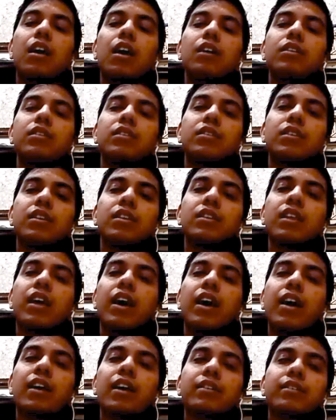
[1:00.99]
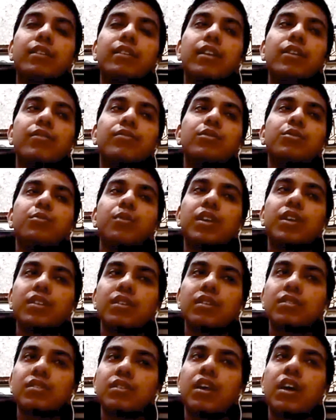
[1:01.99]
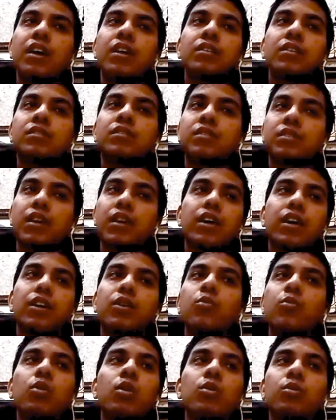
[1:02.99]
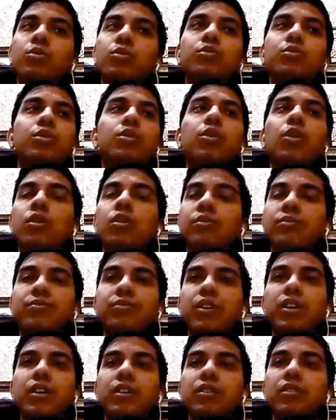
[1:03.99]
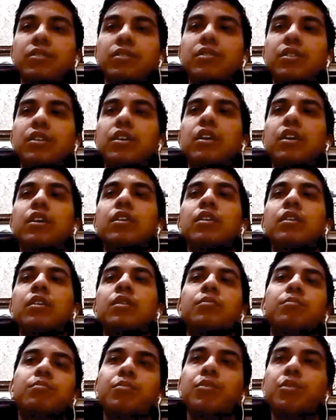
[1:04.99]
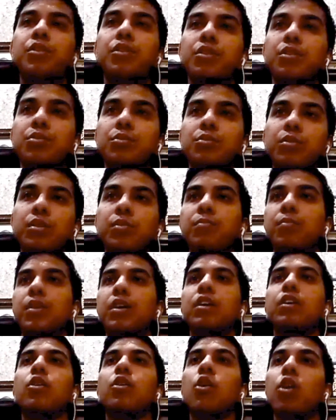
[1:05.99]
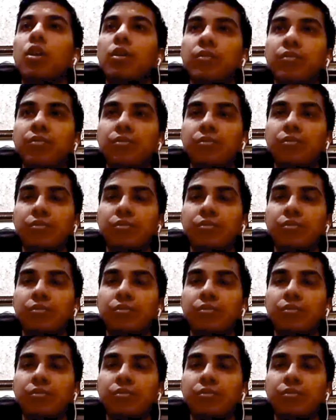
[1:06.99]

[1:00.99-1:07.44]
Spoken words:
other than that, if the weather's nice, I go out to the golf range in Purdue and play golf.